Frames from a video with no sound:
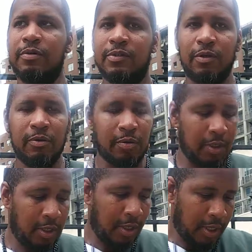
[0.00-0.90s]
So
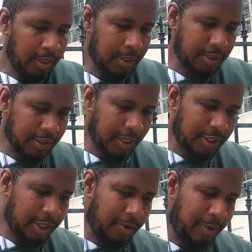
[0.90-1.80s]
this is
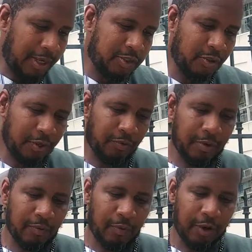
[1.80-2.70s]
Jeremiah
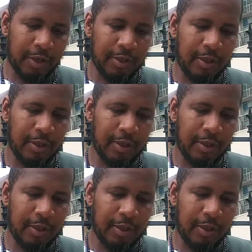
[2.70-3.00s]
23:1.